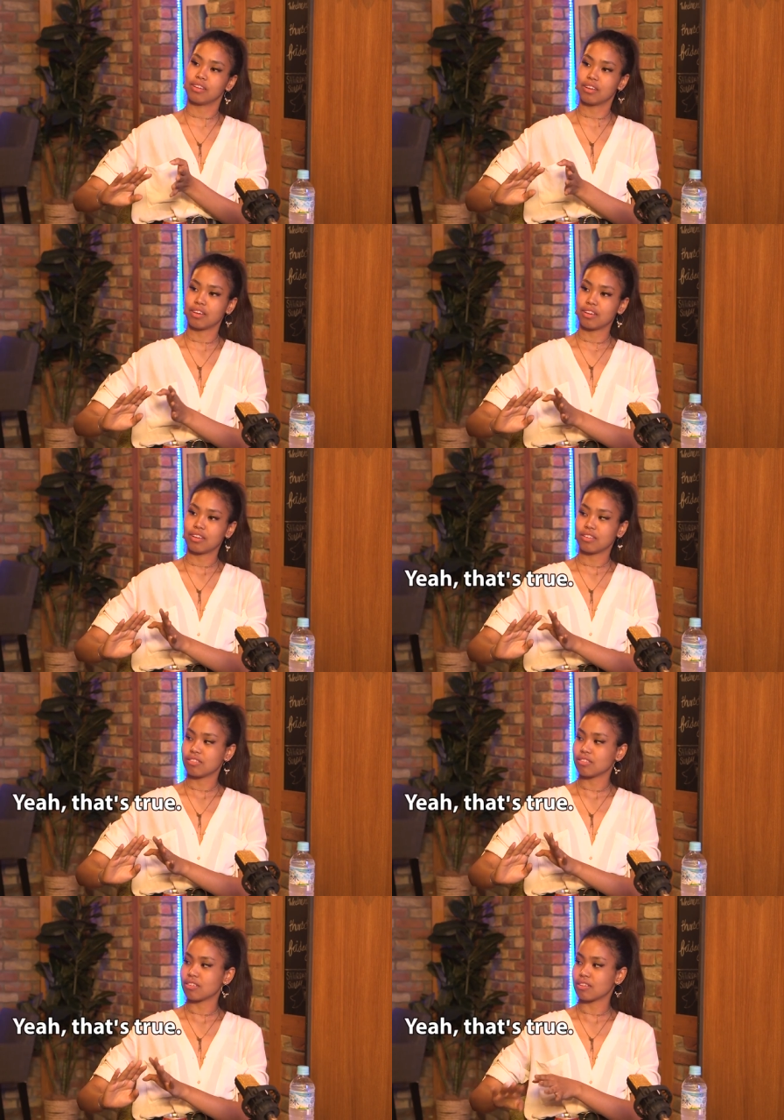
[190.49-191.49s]

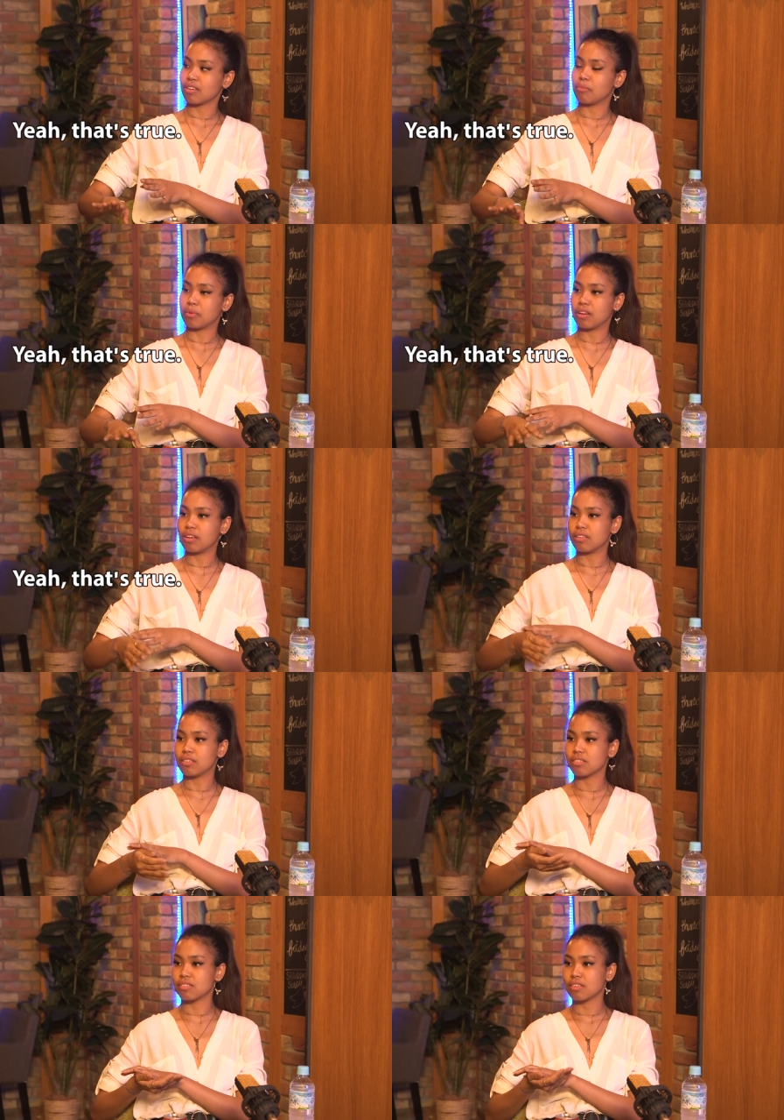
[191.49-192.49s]

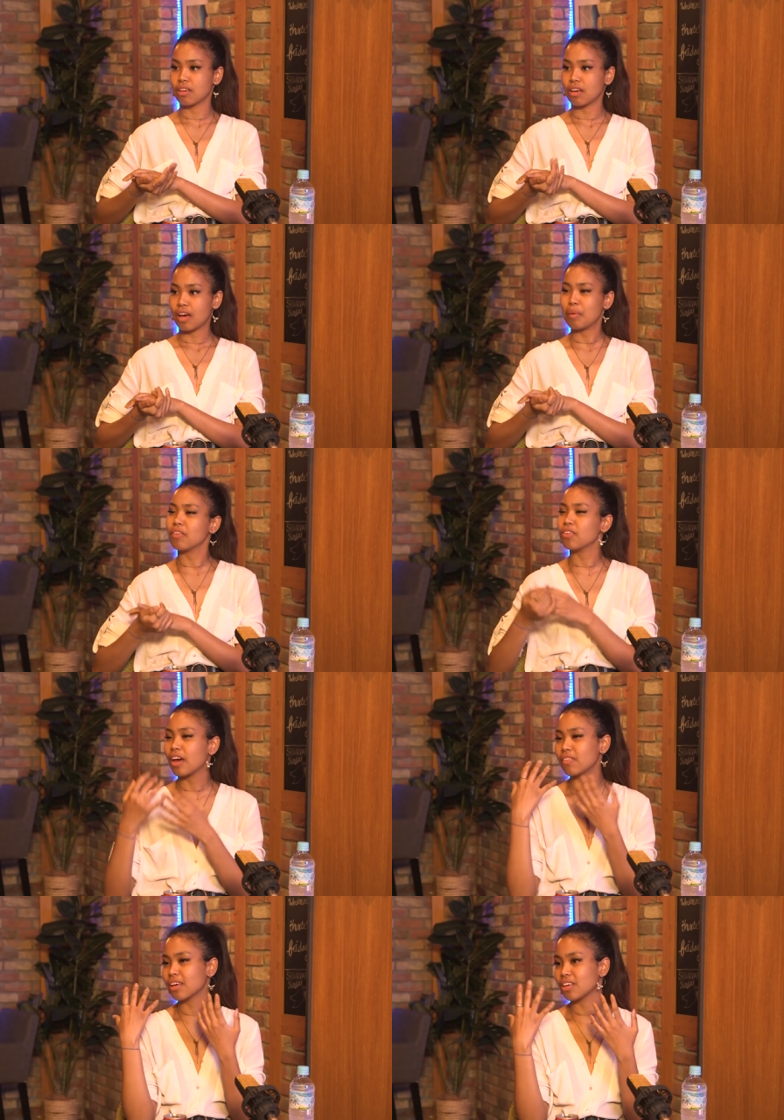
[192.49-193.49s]
companies. I mean, if you
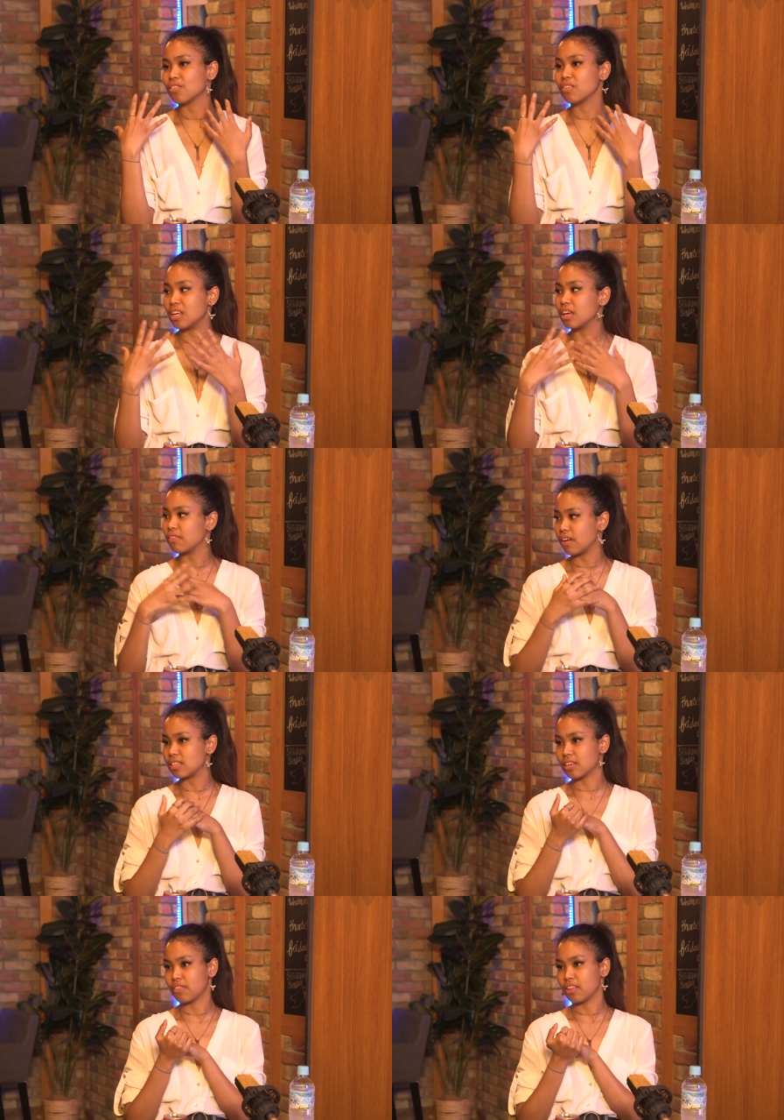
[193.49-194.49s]
have like a unique
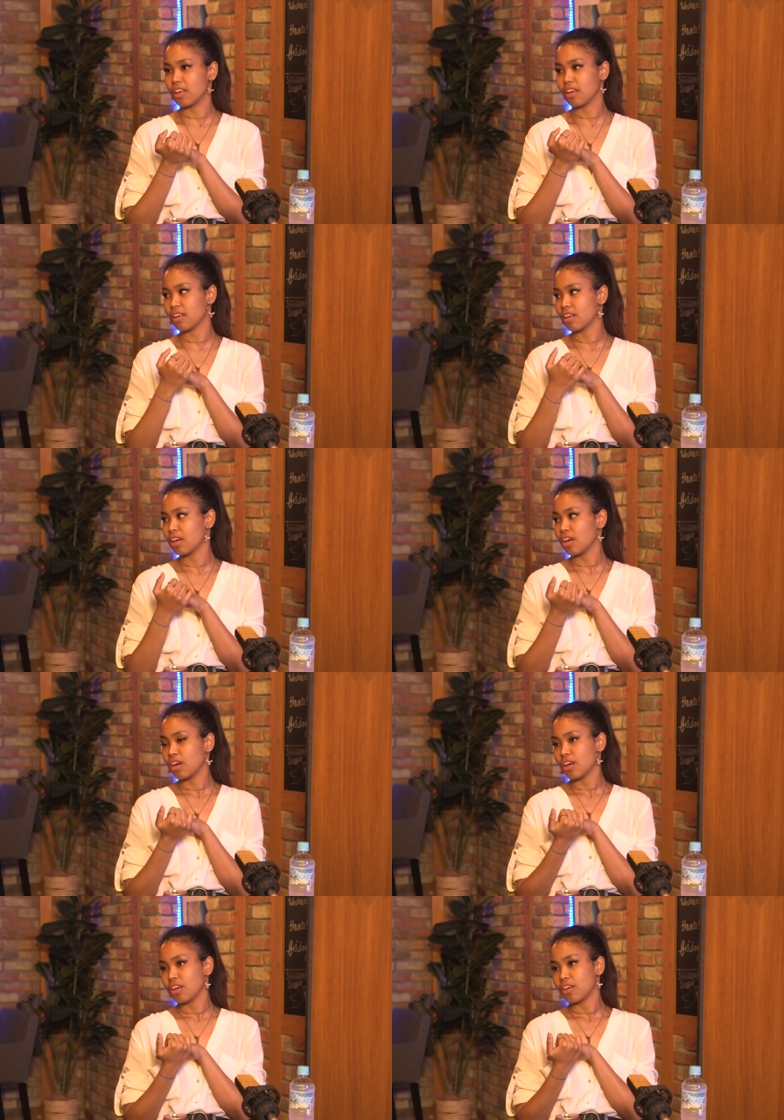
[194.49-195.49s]
face, I feel like that's true.
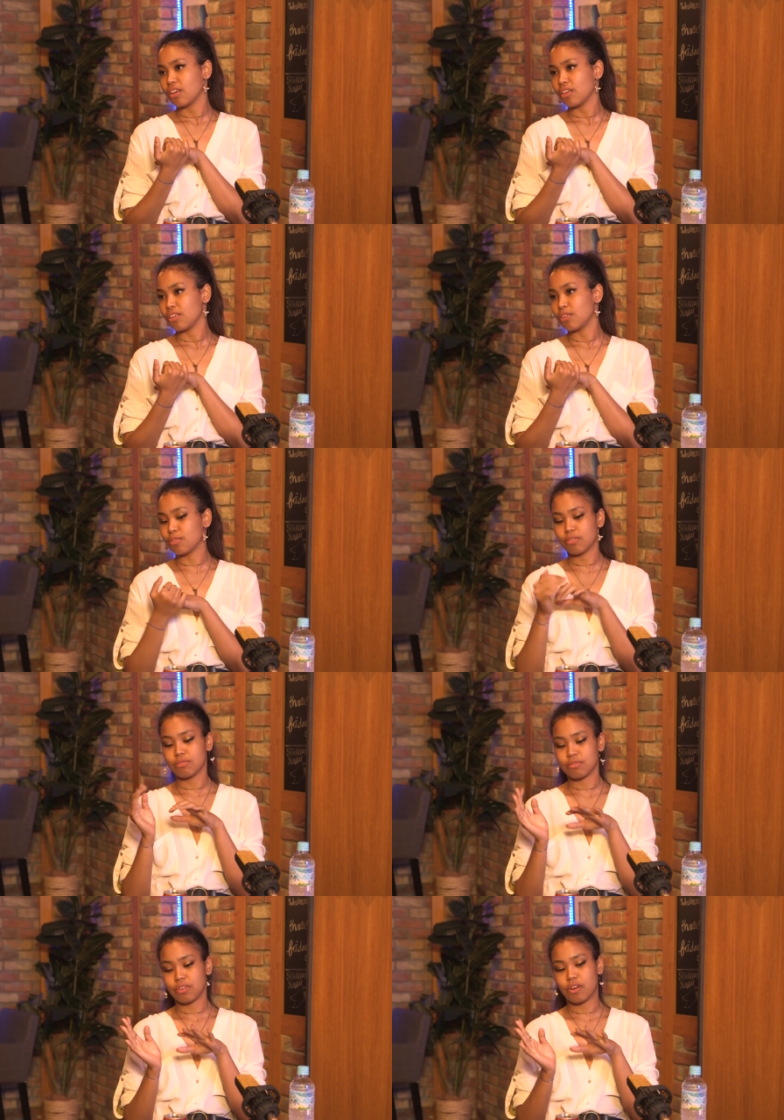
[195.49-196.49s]

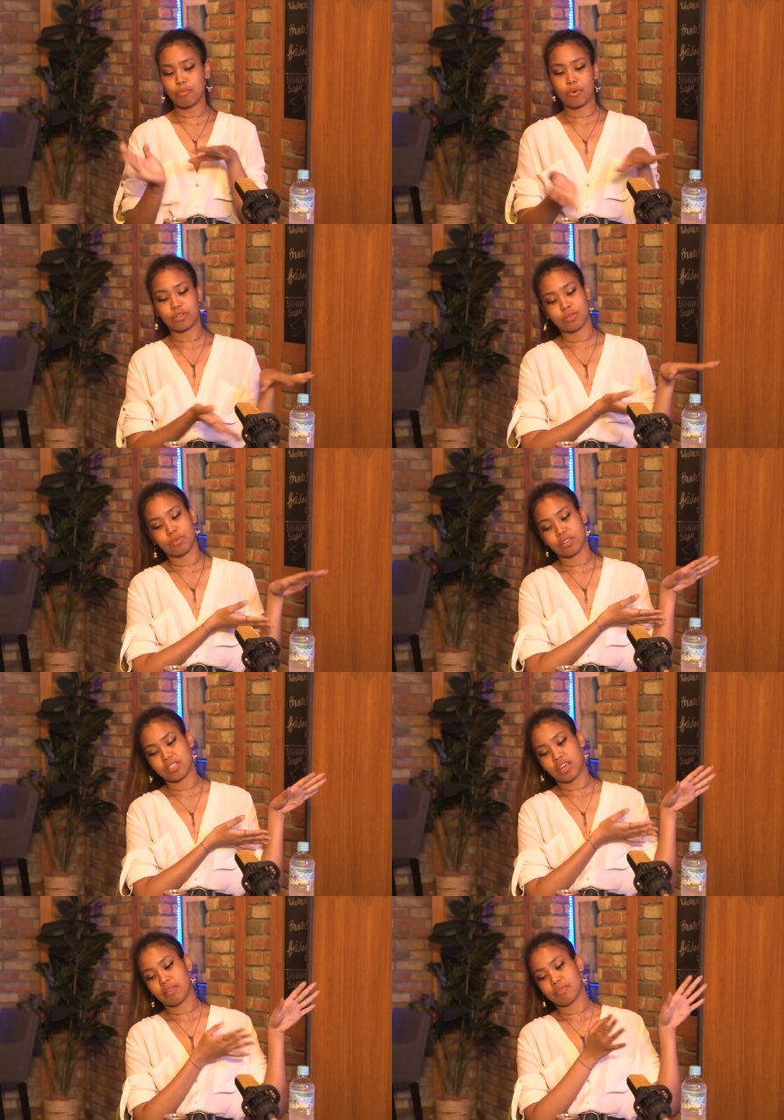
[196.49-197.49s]
You're more
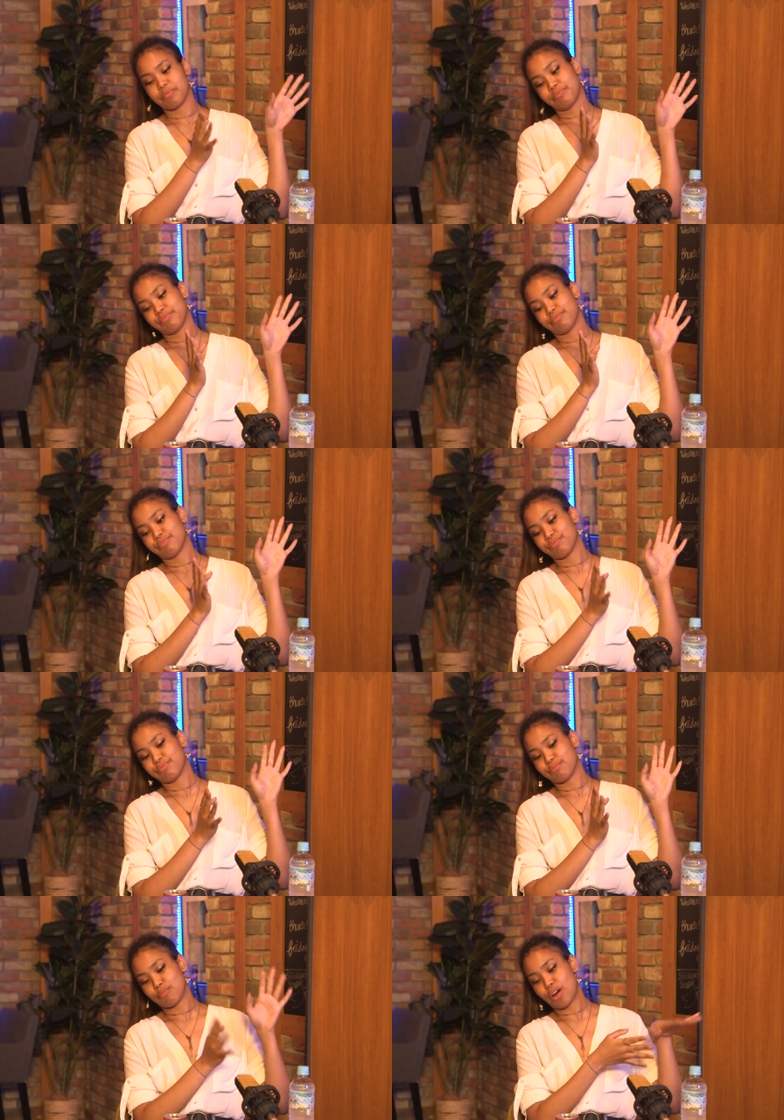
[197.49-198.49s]
towards like
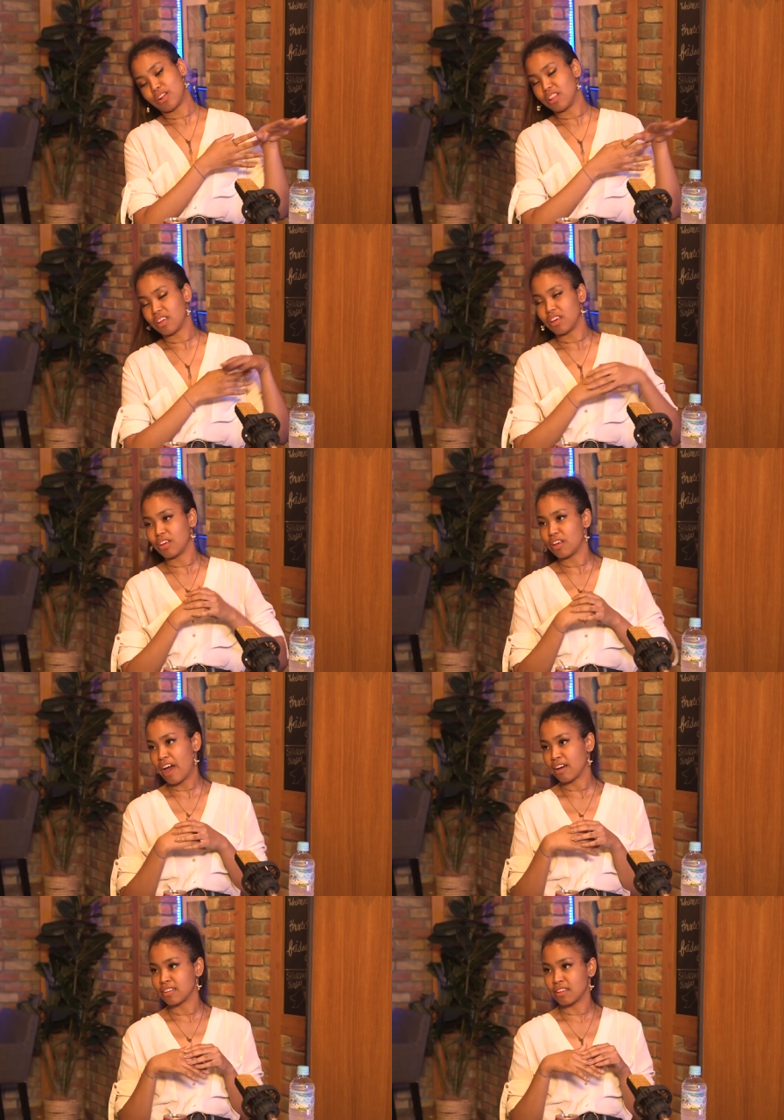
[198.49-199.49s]
modeling and